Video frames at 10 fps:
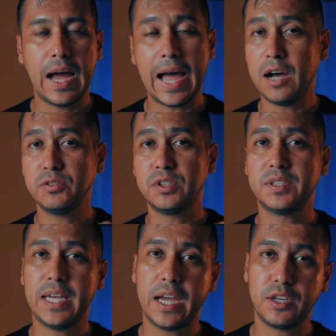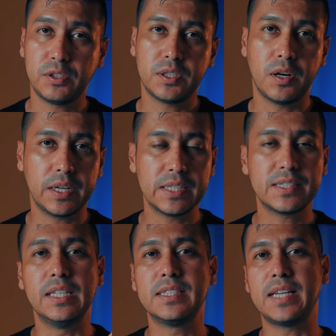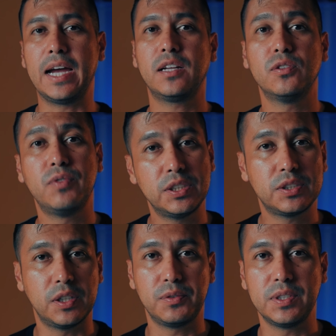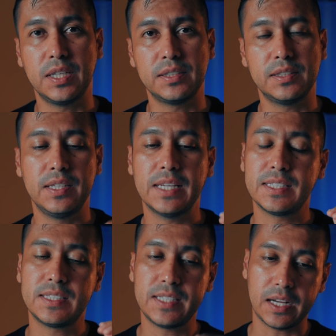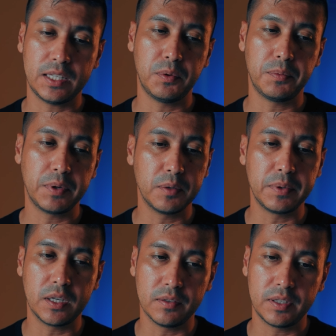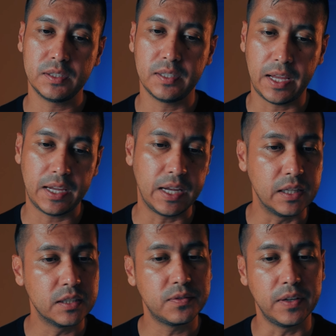how to tag your targets in Cyclone Register 360. That's exactly what we're going to be covering today in this